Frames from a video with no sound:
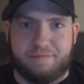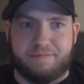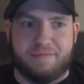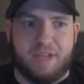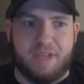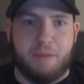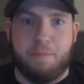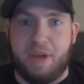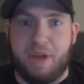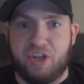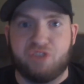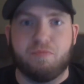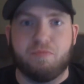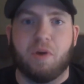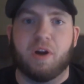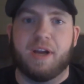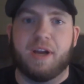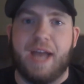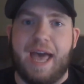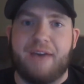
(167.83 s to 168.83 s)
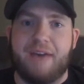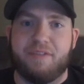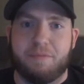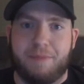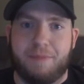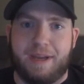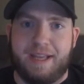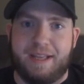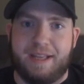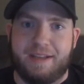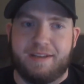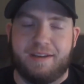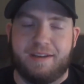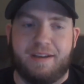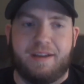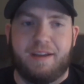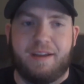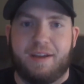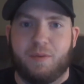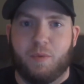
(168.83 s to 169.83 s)
benchmark I have in my head.
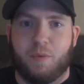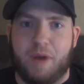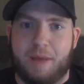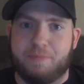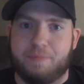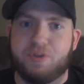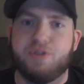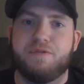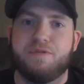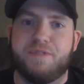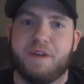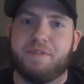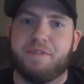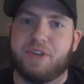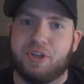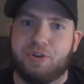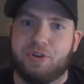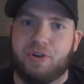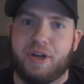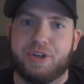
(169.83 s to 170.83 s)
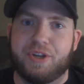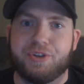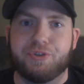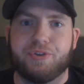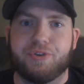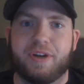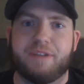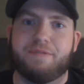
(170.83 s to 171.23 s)
When I'm 250 or under,